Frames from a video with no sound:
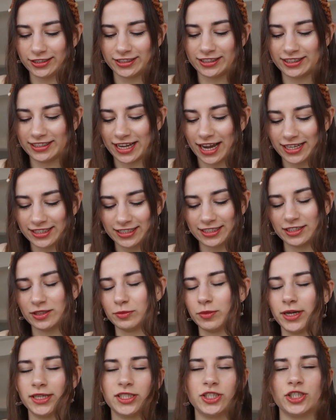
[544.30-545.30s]
says this
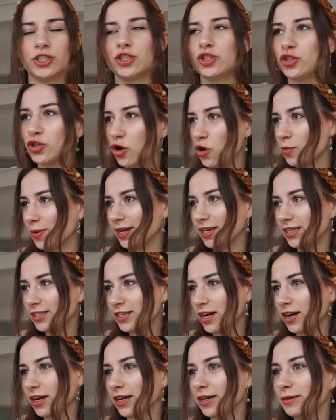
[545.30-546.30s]
message so many
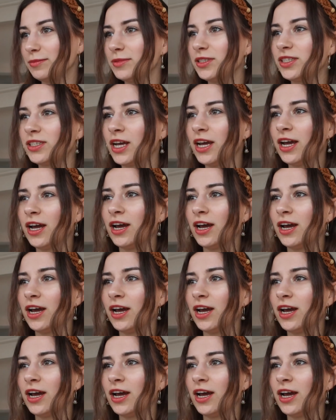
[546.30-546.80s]
times